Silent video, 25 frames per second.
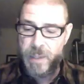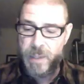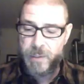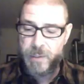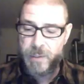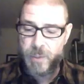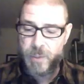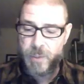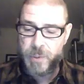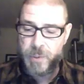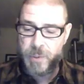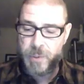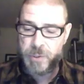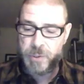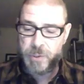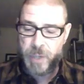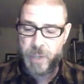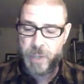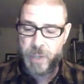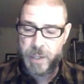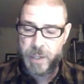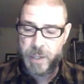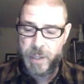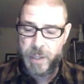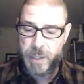So just
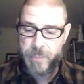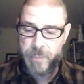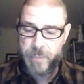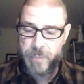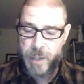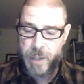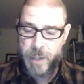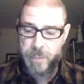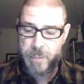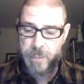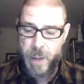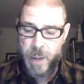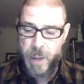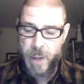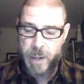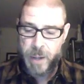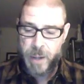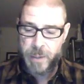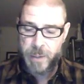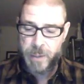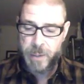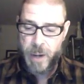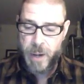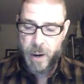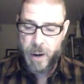kind of keep that in
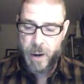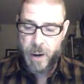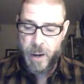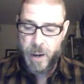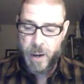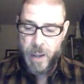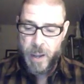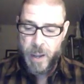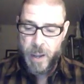mind there.